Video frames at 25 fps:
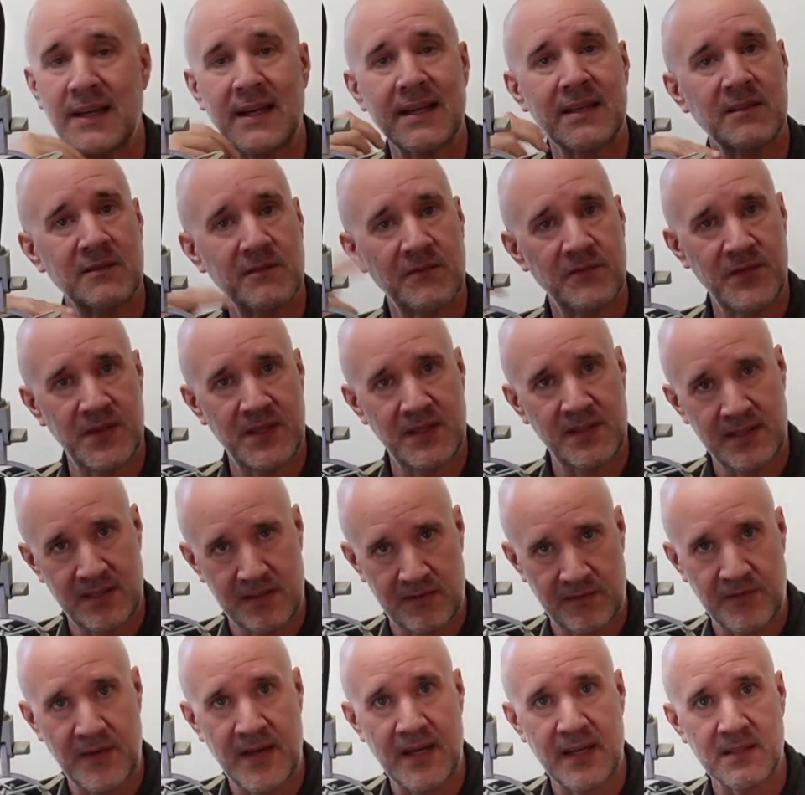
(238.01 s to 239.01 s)
I can feel the
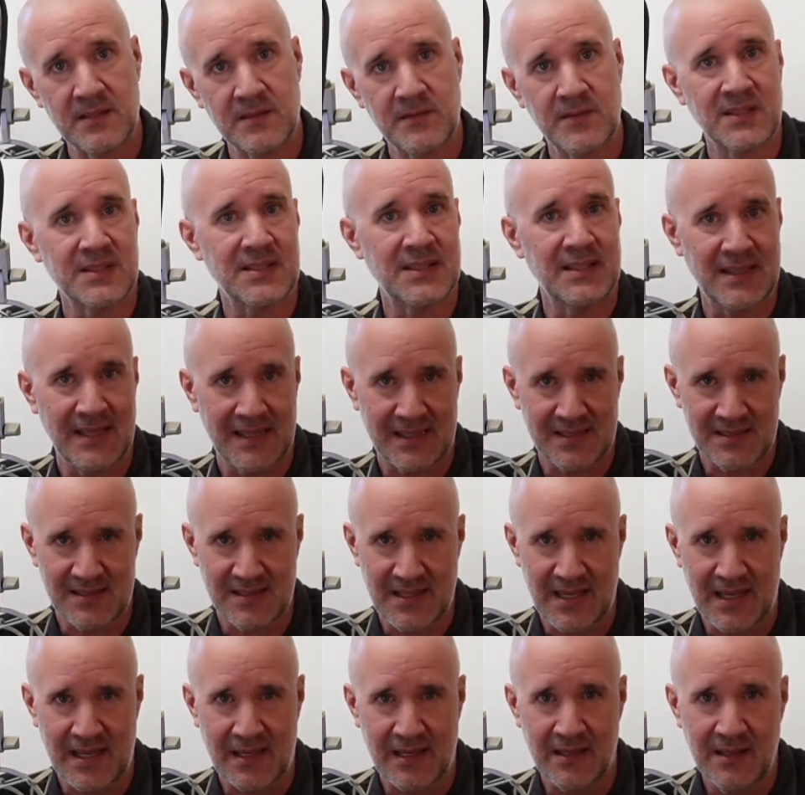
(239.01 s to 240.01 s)
effect of it the next
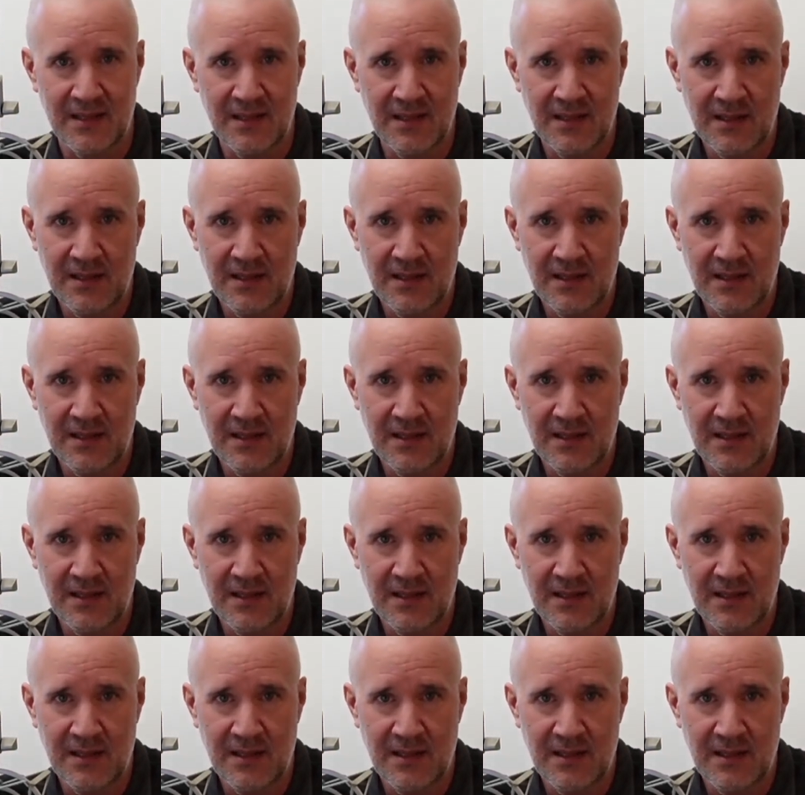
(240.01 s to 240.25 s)
day.